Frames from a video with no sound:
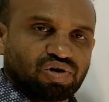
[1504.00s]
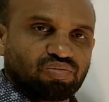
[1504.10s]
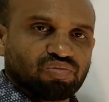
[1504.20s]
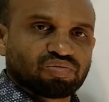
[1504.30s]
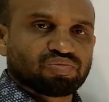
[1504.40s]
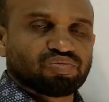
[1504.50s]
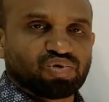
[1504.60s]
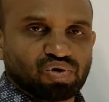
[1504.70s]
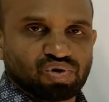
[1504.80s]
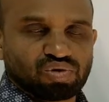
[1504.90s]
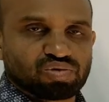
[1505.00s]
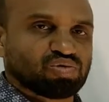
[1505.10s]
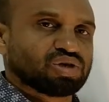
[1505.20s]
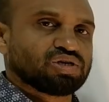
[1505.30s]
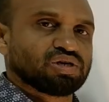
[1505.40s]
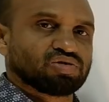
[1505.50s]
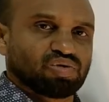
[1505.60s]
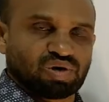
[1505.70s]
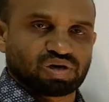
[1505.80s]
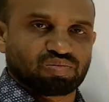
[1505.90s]
form 4 coordinate
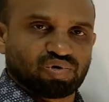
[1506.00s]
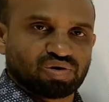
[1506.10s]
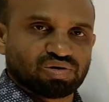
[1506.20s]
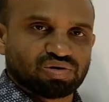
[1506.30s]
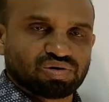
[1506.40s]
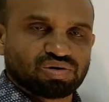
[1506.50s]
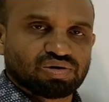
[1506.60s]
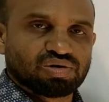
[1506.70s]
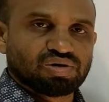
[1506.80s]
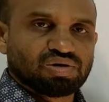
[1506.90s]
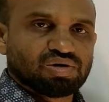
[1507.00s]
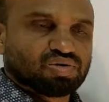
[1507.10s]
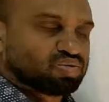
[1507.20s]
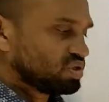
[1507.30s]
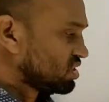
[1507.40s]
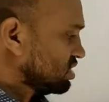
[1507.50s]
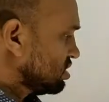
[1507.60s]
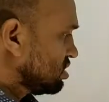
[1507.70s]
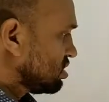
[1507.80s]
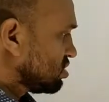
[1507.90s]
covalent bond with the
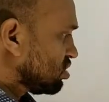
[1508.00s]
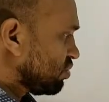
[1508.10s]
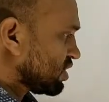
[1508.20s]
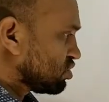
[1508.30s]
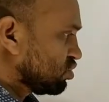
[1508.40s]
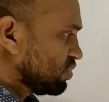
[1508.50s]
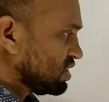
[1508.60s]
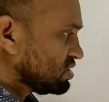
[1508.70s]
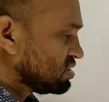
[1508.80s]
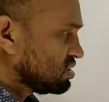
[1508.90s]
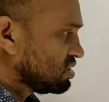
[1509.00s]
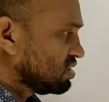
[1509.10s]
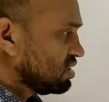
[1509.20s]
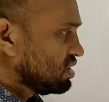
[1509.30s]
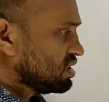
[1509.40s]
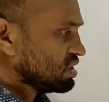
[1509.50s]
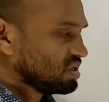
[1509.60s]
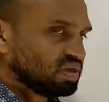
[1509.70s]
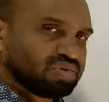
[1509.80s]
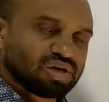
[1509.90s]
copper 2 plus,
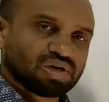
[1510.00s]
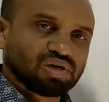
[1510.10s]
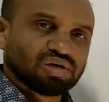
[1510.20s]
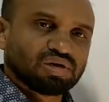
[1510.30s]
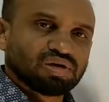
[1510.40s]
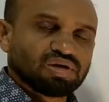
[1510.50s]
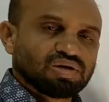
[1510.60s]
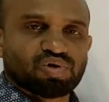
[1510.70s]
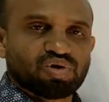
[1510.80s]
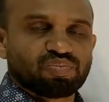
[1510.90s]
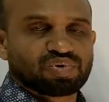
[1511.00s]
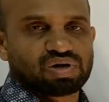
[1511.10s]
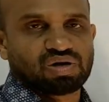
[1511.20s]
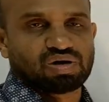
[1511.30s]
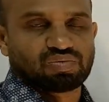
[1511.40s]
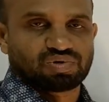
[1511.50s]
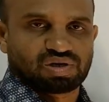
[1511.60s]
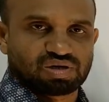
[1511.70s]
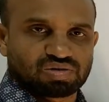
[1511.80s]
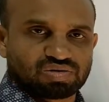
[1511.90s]
giving 4 pair of
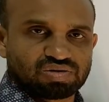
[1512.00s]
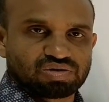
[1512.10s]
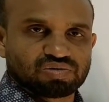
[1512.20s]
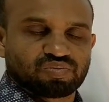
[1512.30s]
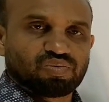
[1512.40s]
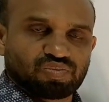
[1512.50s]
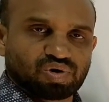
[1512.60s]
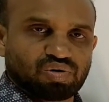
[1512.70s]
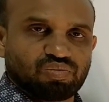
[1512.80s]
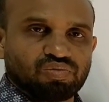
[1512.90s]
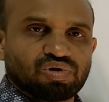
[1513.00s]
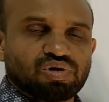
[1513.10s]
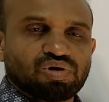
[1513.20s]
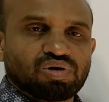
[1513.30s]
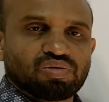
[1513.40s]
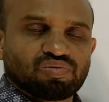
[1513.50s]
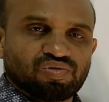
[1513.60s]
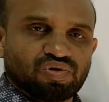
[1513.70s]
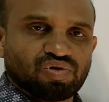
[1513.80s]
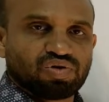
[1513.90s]
electrons from
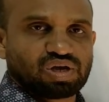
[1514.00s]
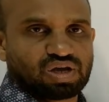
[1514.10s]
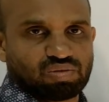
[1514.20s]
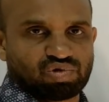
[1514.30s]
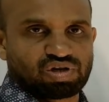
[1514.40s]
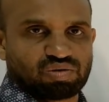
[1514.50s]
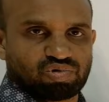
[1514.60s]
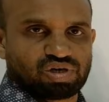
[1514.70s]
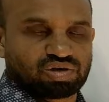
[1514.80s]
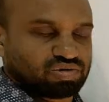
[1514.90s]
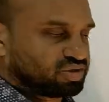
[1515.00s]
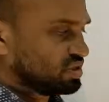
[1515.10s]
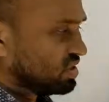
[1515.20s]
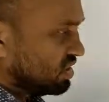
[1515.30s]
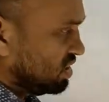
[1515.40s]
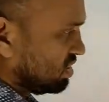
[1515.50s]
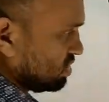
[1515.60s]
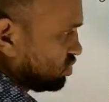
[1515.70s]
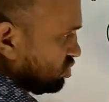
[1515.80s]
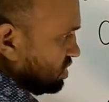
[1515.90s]
4 ammonia molecules in
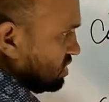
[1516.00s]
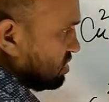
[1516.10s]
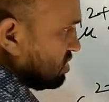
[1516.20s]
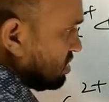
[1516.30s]
this way.